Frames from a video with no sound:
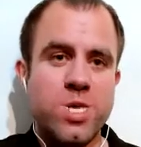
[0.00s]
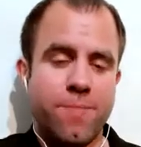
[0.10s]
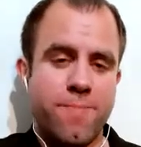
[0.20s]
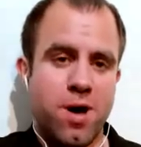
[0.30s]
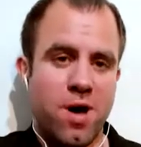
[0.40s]
the
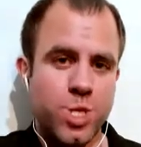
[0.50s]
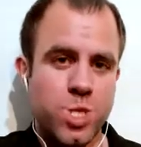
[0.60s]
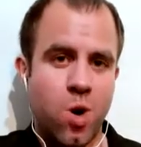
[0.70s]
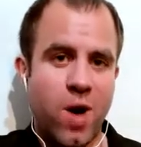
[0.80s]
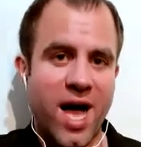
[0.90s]
bar
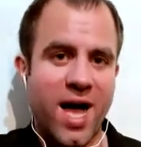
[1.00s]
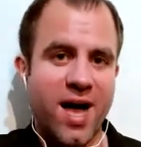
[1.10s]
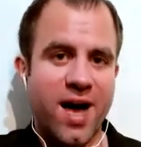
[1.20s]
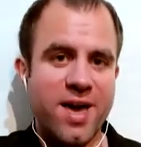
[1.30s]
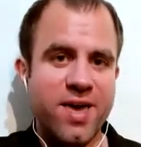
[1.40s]
so
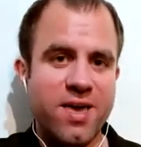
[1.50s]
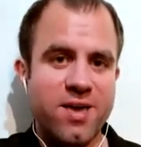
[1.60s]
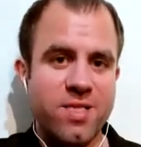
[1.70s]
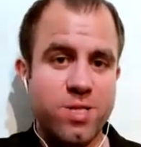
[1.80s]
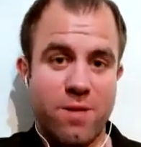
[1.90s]
high
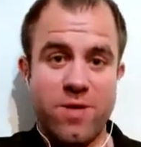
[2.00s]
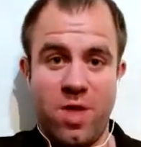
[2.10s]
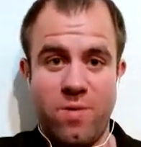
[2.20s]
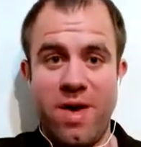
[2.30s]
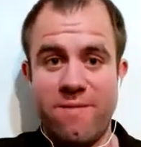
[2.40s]
to,
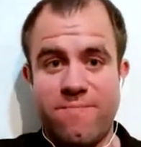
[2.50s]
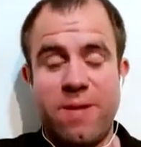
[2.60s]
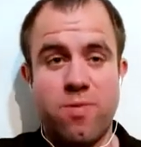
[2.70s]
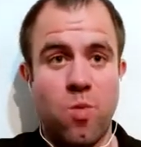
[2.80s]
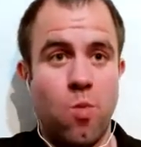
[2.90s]

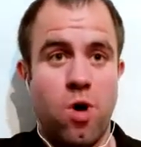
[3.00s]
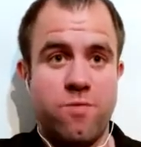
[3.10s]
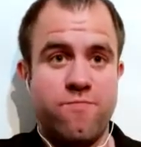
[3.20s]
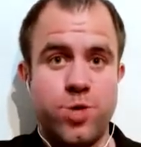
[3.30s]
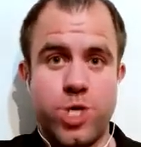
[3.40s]
people want
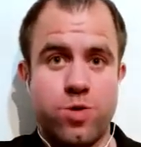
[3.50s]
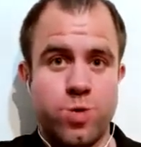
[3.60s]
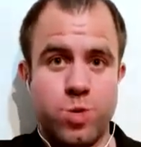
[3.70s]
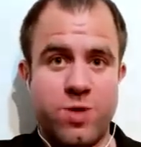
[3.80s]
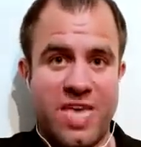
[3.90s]

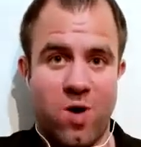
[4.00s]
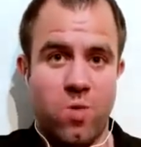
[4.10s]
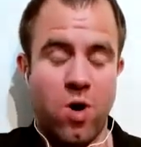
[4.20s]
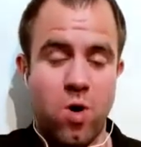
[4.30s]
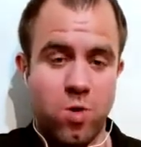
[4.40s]
results without a
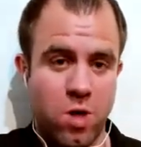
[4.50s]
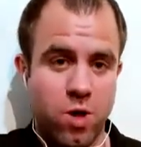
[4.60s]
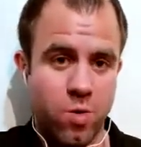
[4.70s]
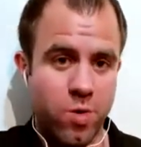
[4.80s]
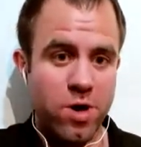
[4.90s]
whole lot
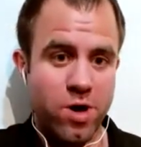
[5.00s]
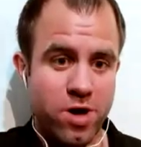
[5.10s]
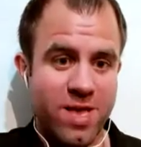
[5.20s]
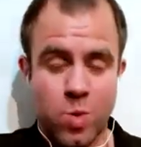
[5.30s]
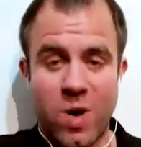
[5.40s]
of work?
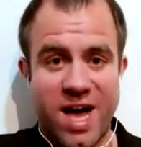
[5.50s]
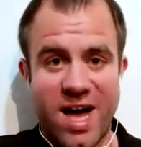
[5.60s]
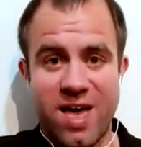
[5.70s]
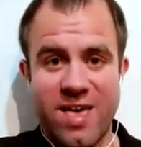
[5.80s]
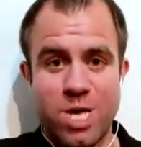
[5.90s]
That's quite a
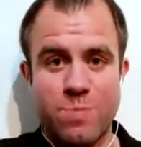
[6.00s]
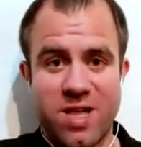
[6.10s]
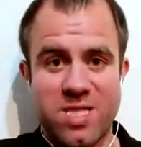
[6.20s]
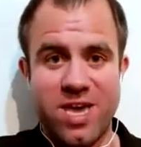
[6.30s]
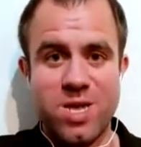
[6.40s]
high
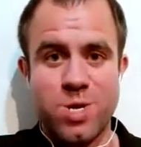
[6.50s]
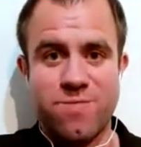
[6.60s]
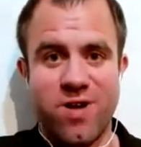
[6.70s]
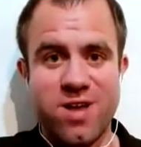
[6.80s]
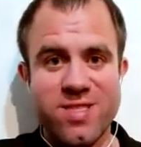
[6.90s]
expectation, right?